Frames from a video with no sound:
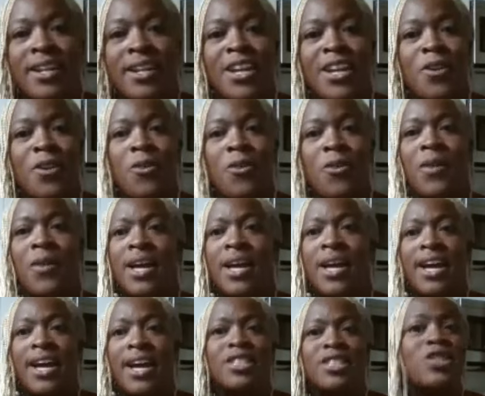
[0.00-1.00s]
you know,
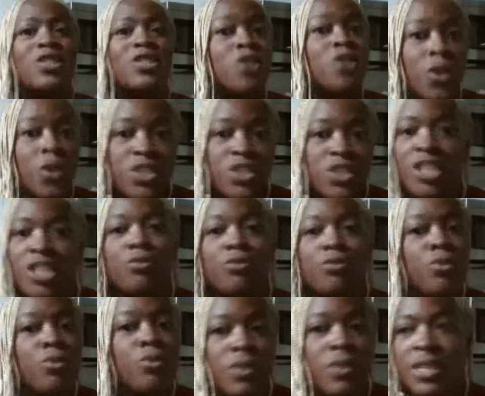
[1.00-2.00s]
a starchy,
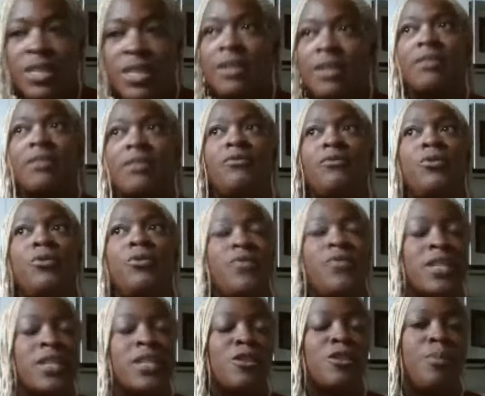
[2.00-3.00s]
rooty root
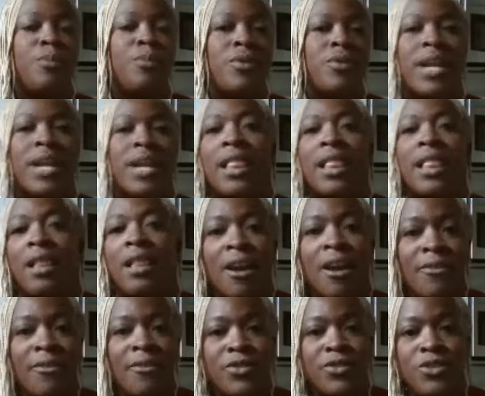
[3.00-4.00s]
vegetable that I
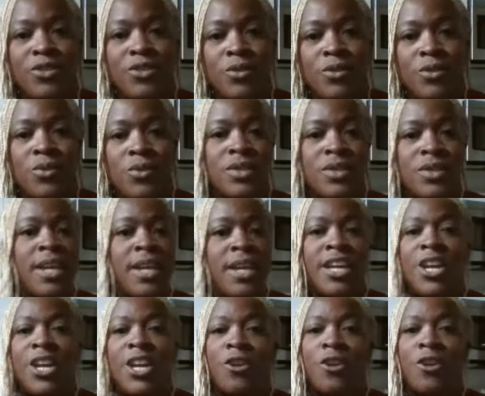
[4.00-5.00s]
love to use.
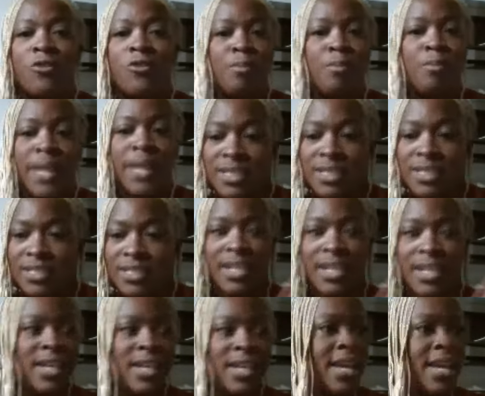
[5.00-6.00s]
You know,
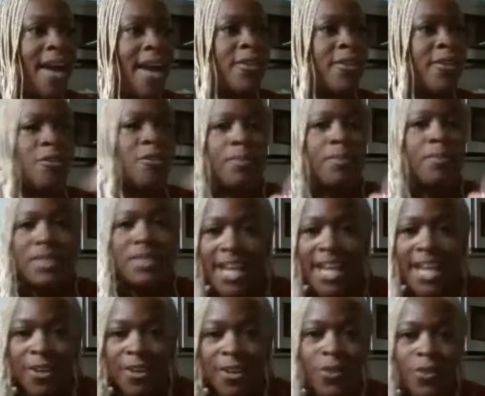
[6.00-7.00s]
replacing out your
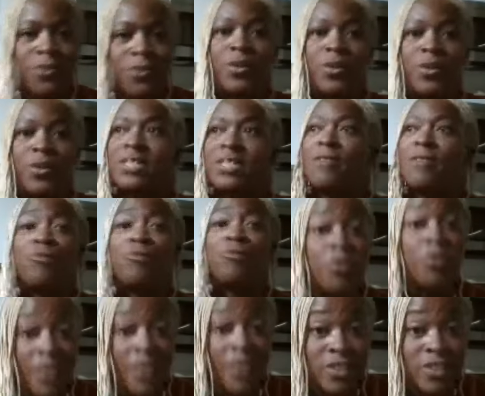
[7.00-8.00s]
potatoes with some
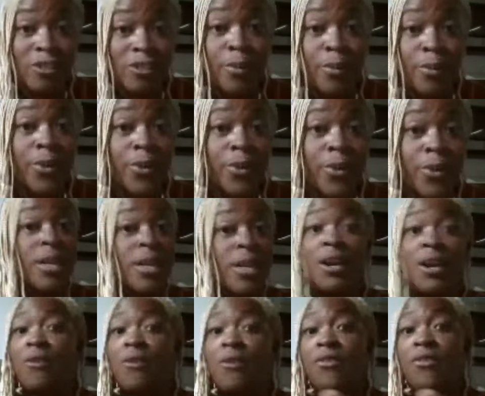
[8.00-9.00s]
root vegetables
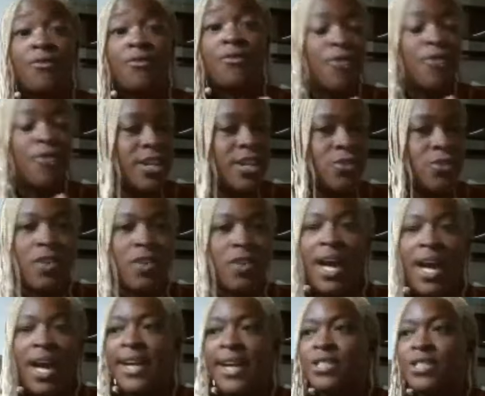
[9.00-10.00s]
for french
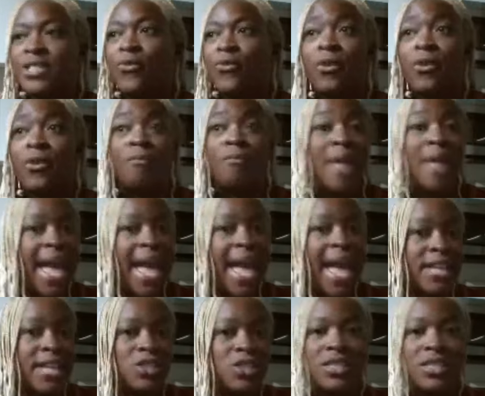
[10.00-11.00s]
fries, for
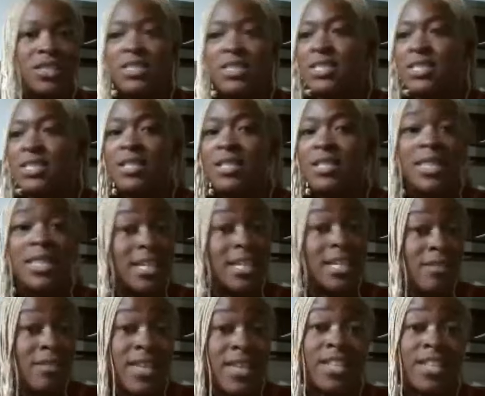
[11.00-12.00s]
mashes, and
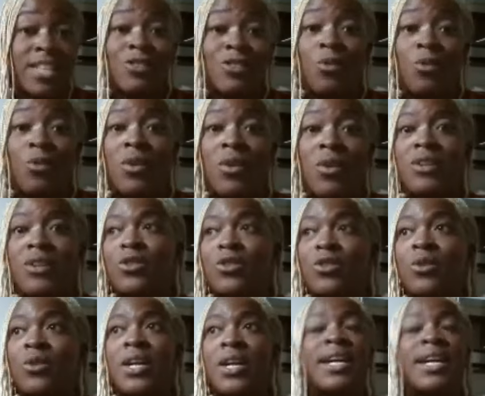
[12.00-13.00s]
things of that
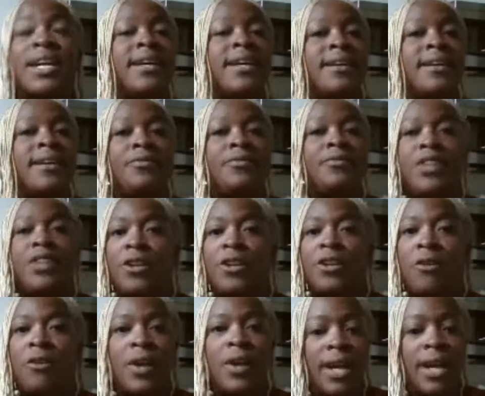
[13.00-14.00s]
sort. You
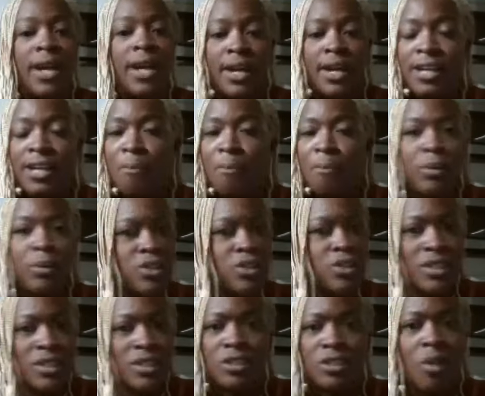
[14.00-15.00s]
know,
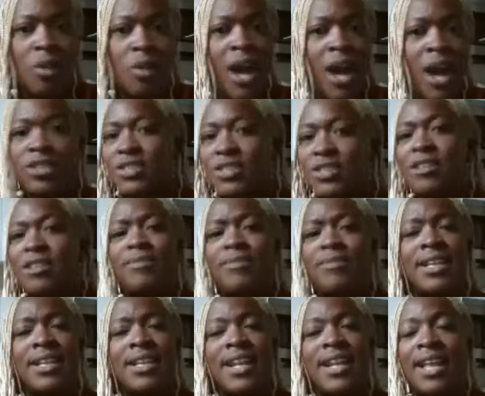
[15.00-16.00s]
kabocha squash is
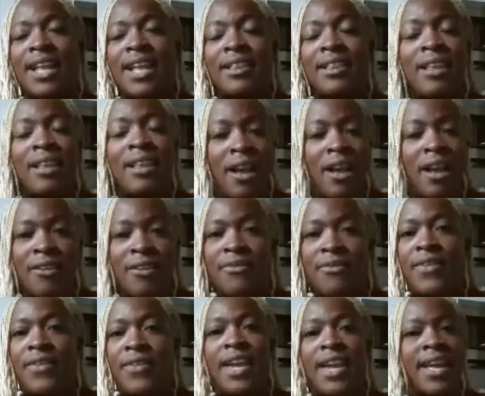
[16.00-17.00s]
something that I love
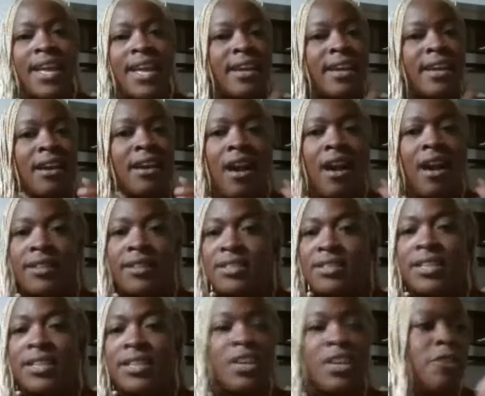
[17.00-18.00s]
and I
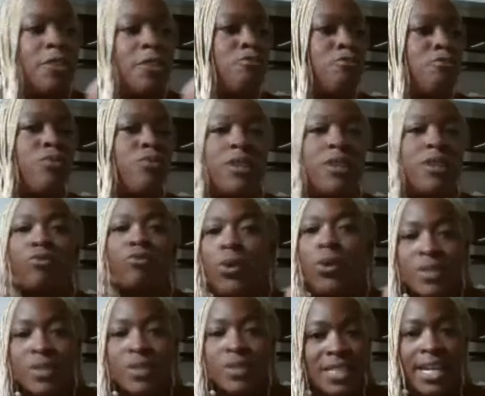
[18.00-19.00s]
constantly
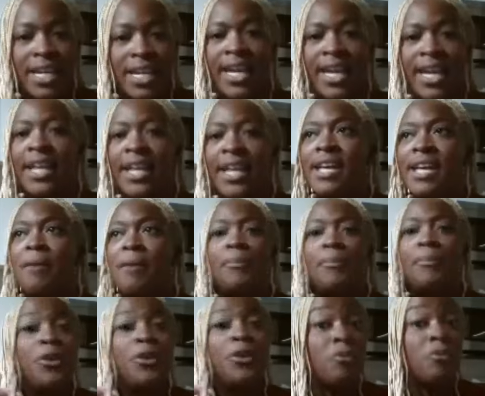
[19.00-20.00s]
roasting it,
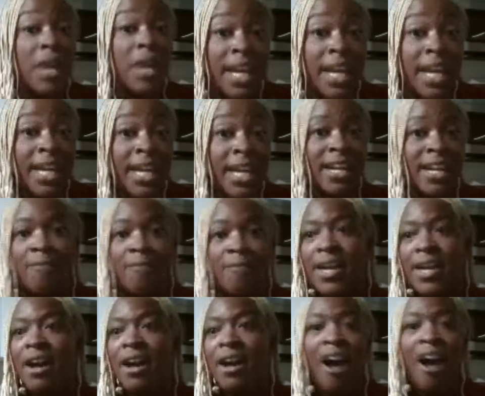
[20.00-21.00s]
pureeing it. I
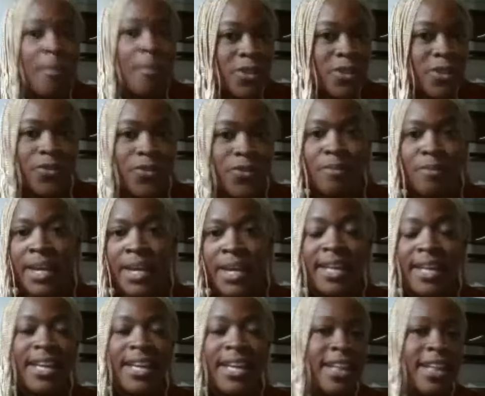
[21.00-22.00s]
make a hummus from it.
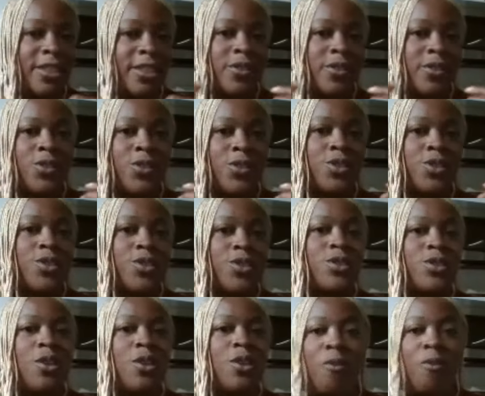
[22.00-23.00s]
There's
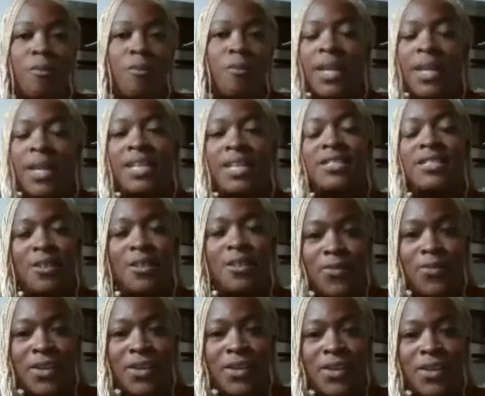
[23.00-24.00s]
so many
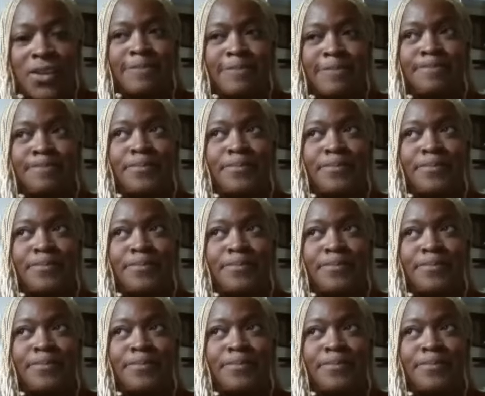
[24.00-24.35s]
different